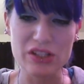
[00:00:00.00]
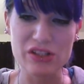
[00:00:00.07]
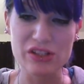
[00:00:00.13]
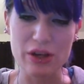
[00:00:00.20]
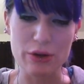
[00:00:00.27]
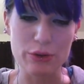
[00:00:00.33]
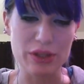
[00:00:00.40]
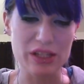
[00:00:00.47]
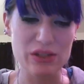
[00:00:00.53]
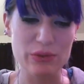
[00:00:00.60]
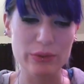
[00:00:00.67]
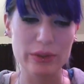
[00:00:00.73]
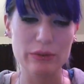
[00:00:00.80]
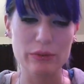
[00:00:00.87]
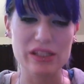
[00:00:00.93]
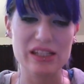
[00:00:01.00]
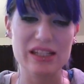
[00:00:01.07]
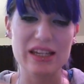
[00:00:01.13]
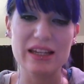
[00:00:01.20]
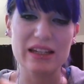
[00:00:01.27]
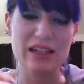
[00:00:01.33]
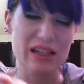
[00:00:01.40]
So this one, once
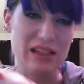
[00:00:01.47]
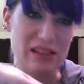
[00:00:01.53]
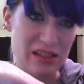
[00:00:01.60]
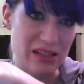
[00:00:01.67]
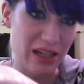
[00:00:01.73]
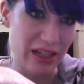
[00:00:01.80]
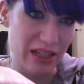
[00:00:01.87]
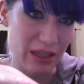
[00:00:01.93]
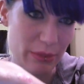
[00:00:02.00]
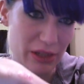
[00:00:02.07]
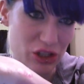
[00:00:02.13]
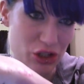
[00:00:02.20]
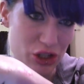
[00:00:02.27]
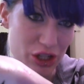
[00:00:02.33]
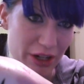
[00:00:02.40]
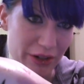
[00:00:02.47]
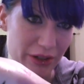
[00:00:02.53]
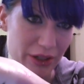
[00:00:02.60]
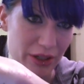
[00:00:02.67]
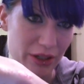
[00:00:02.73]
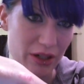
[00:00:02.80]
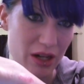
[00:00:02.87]
again, is a tiny bit
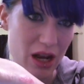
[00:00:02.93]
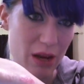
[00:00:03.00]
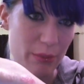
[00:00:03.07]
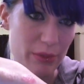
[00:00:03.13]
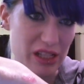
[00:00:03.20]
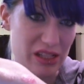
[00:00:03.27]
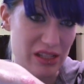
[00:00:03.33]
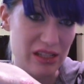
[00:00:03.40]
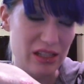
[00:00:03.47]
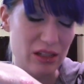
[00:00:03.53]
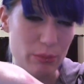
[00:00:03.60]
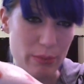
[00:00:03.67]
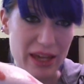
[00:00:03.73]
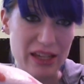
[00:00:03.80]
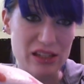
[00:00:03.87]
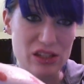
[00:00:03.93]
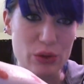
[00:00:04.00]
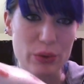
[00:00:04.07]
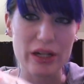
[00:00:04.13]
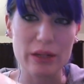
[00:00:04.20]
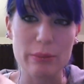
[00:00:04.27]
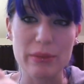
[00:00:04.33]
sheerer, but still makes
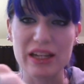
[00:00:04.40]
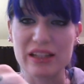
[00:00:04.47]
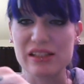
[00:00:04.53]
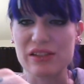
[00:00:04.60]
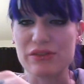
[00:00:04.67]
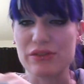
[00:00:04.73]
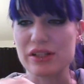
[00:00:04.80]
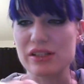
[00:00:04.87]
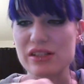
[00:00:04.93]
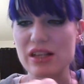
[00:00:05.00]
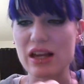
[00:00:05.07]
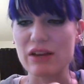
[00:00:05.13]
quite a big difference.